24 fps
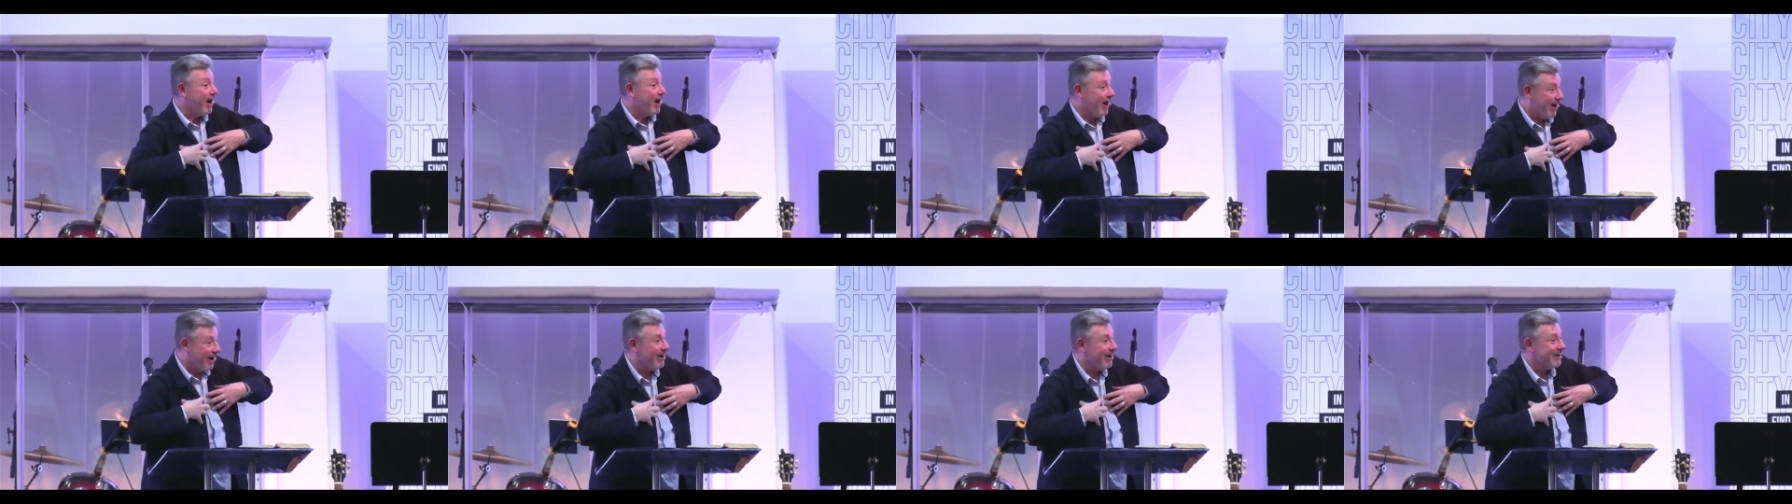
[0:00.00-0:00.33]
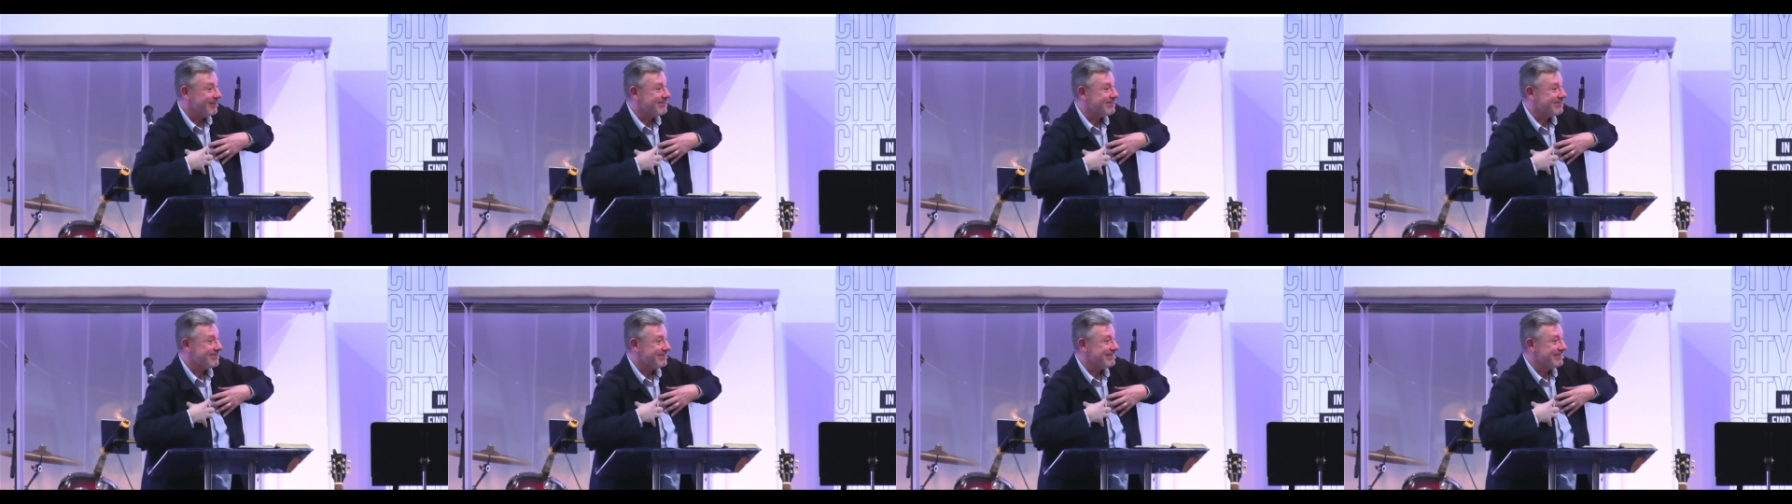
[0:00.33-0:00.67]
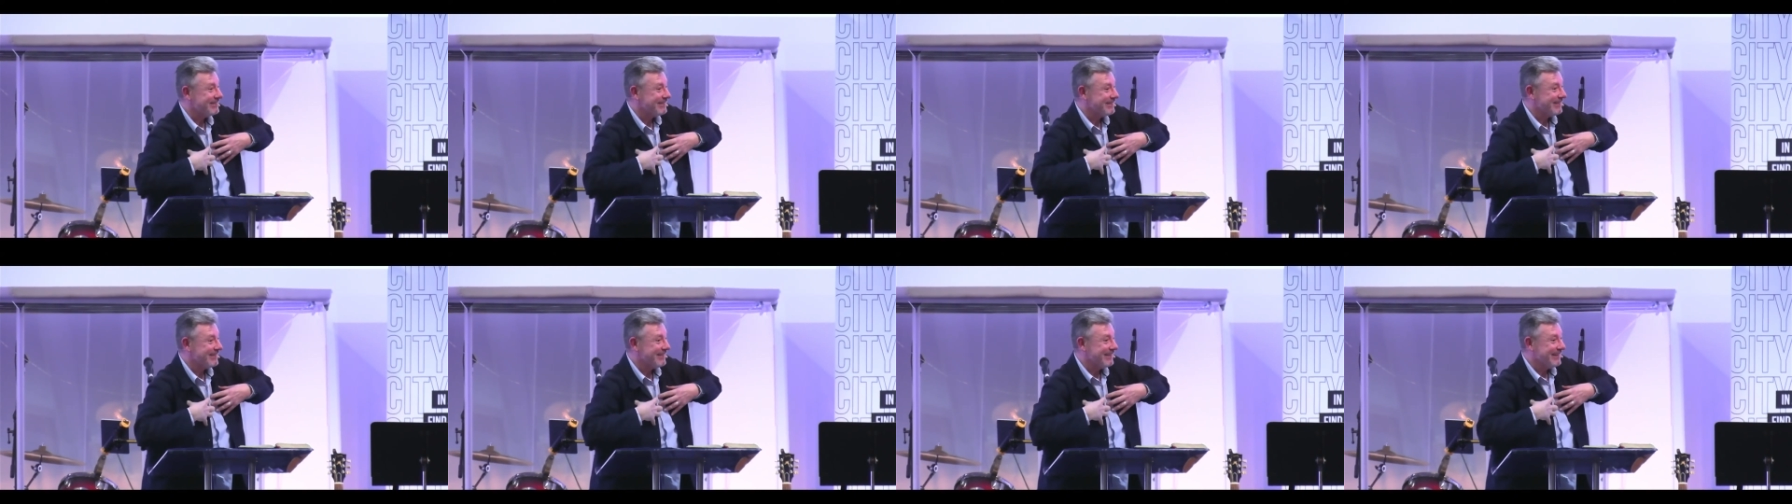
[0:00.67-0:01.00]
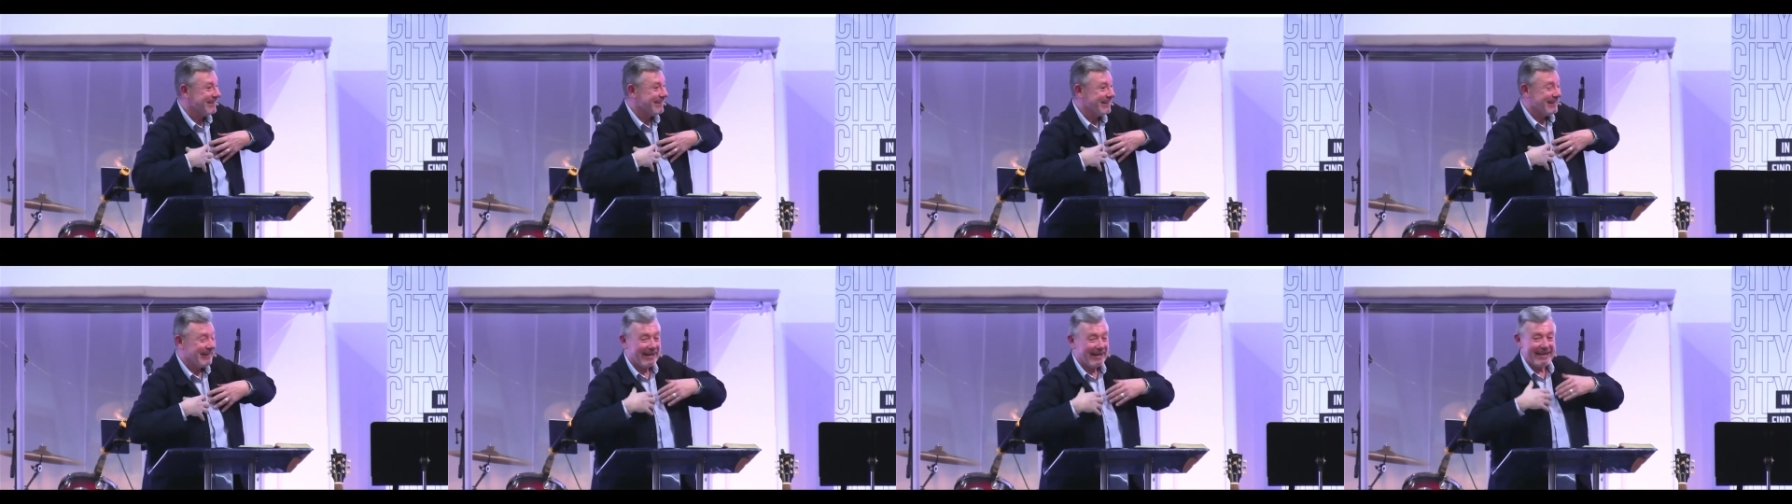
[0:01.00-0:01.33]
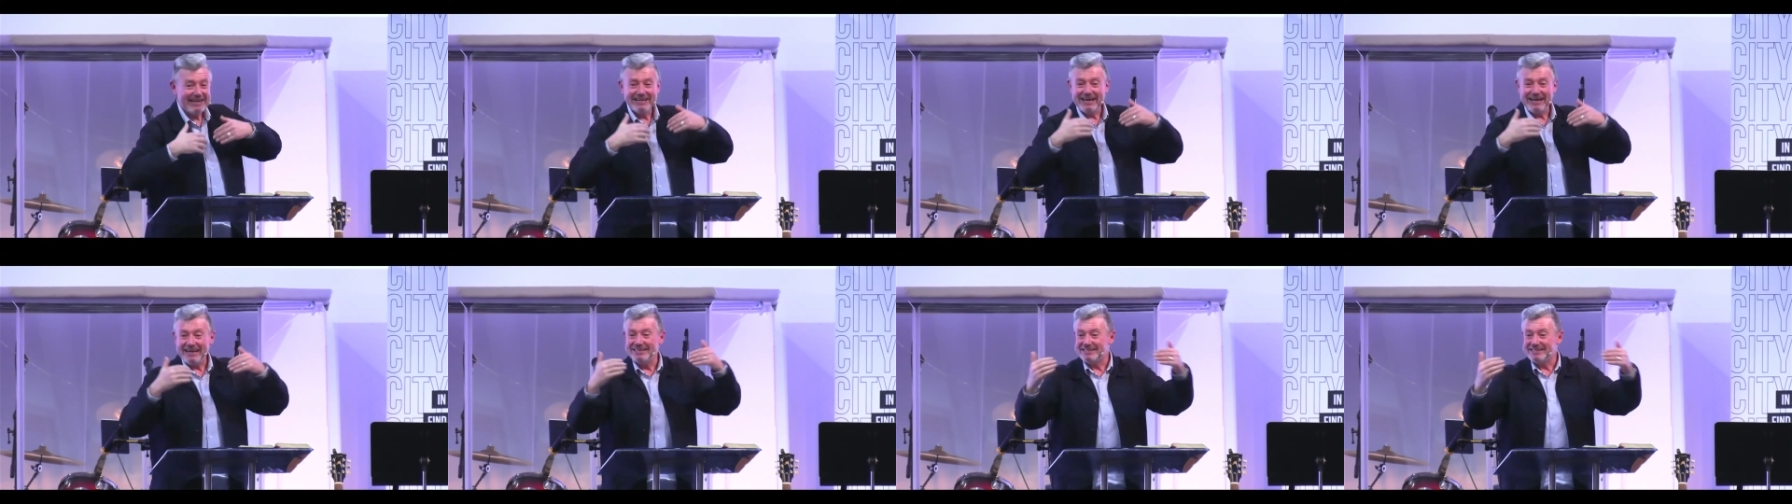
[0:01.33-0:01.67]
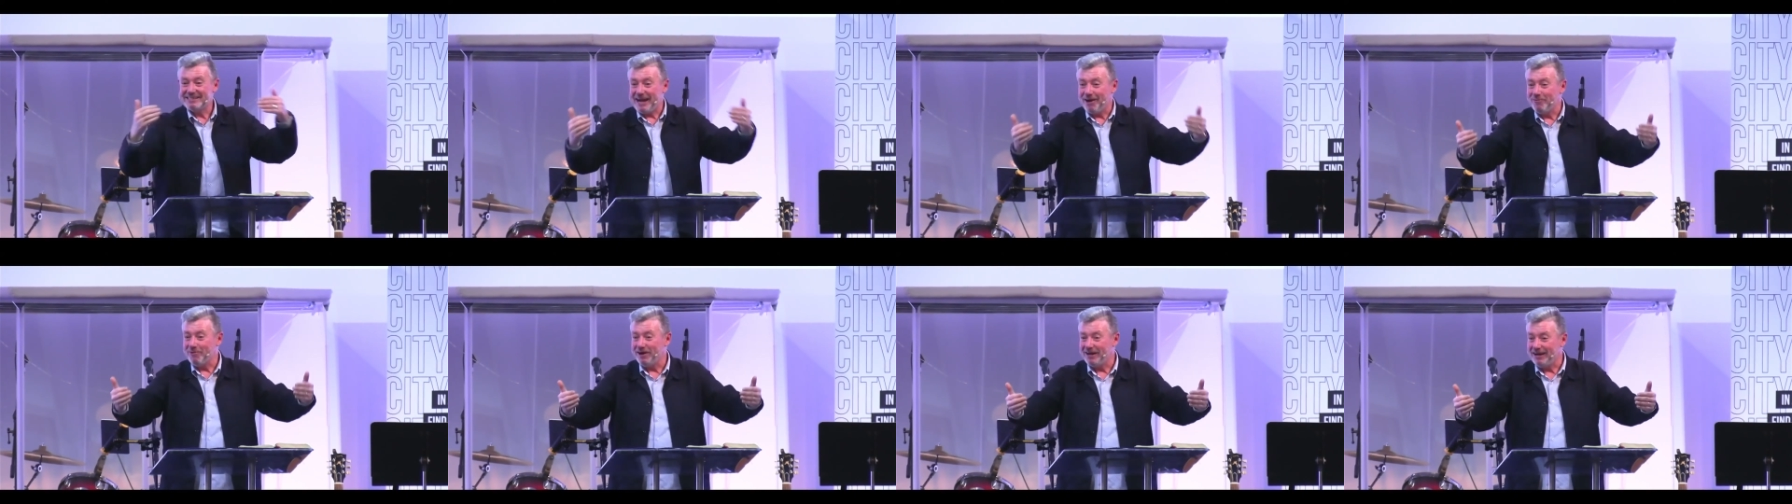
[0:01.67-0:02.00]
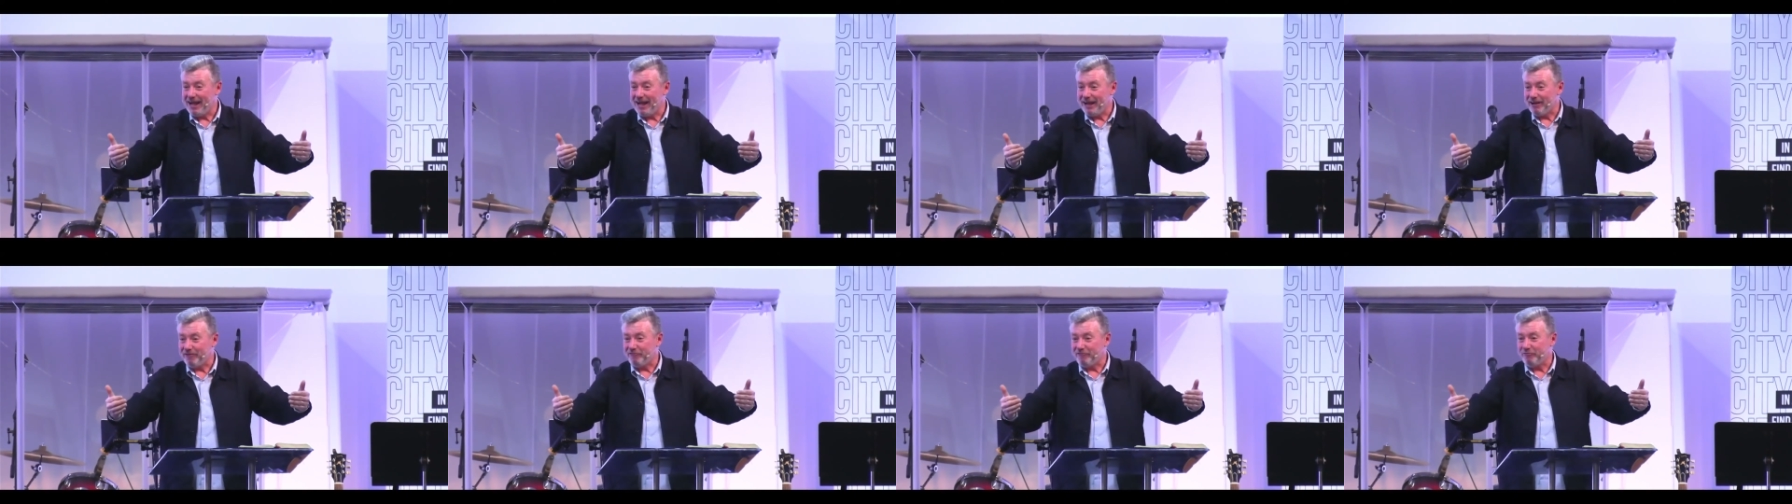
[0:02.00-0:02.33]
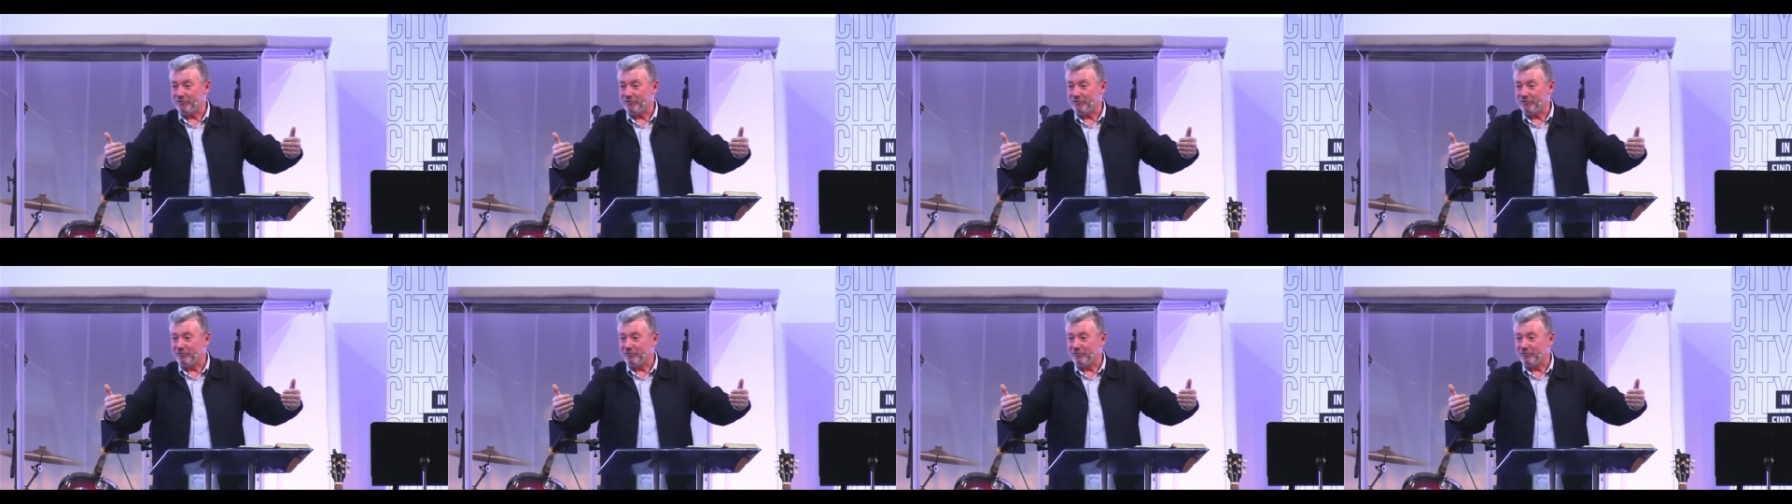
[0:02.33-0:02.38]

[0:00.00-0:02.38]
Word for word: hearts, is our life.